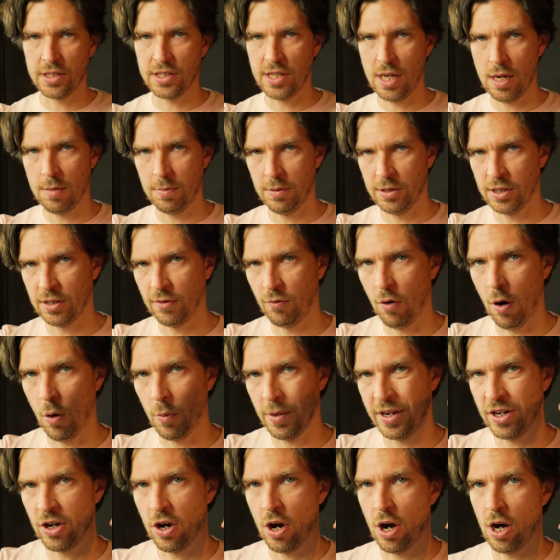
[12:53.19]
examples of what
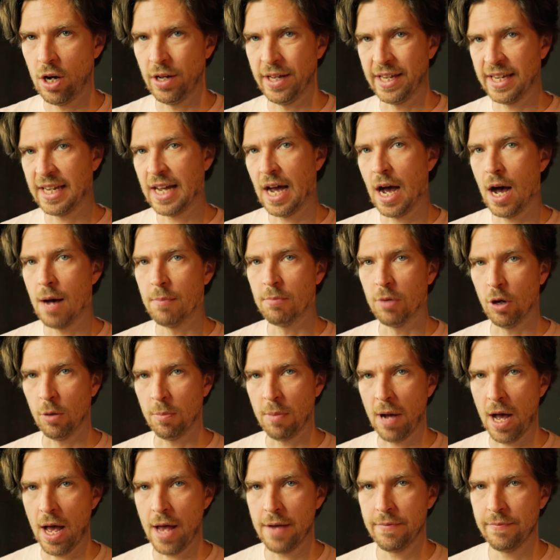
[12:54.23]
we call a combo
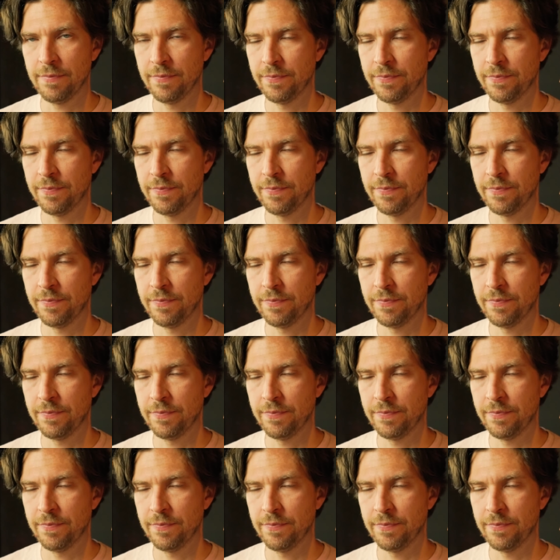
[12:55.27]
pot.